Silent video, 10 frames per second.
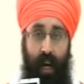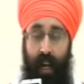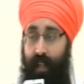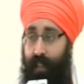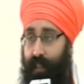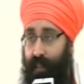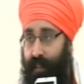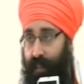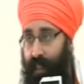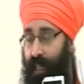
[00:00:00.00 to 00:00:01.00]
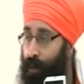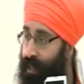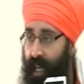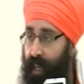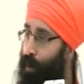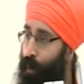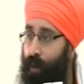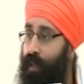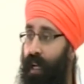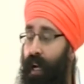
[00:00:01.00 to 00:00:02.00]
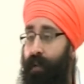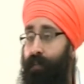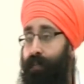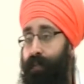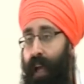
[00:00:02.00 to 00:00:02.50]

And he would say it all the time.